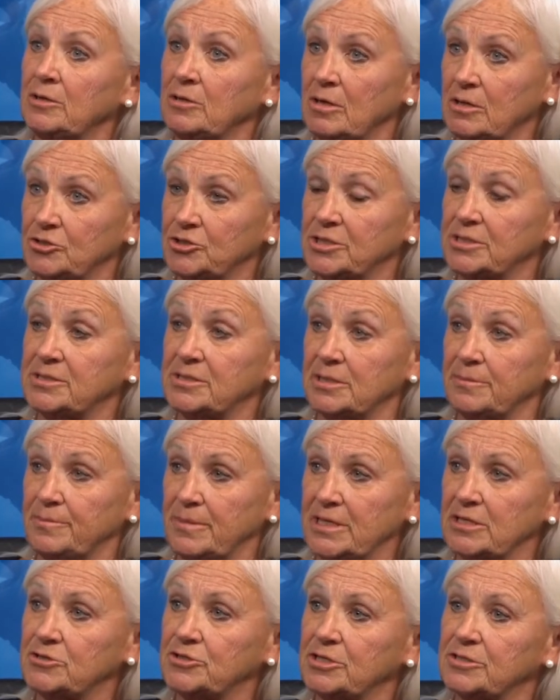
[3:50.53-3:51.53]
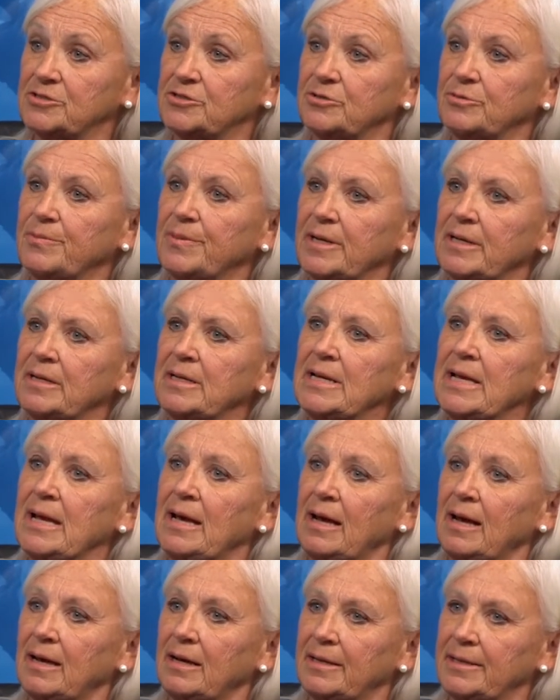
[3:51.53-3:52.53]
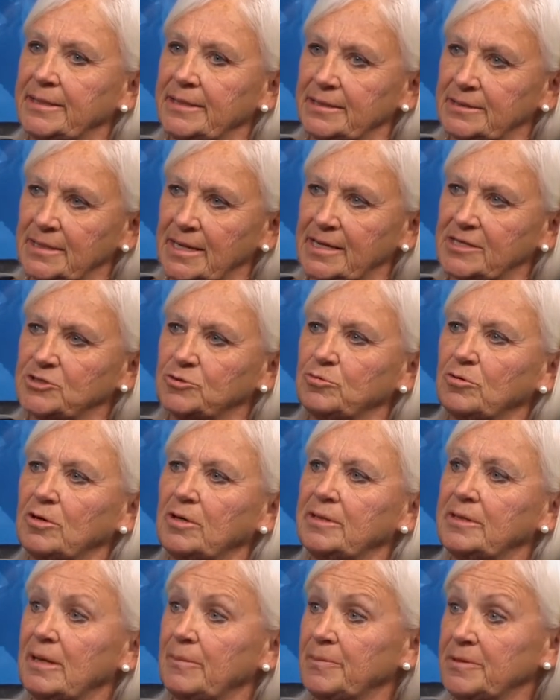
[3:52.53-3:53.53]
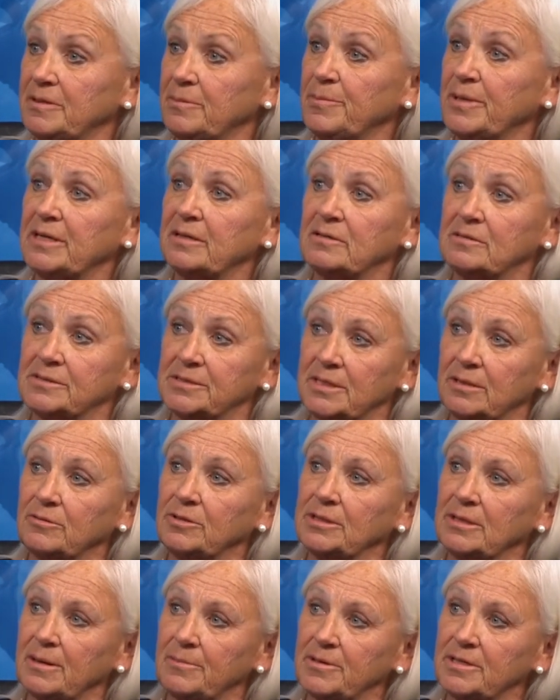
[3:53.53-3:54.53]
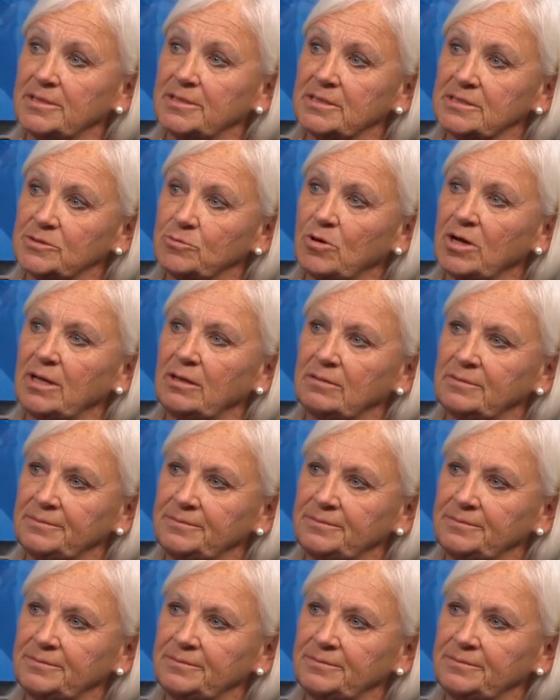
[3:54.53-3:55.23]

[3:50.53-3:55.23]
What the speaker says: not just in Manchester, but in Nashua and up at the Medical Center in Lebanon as well.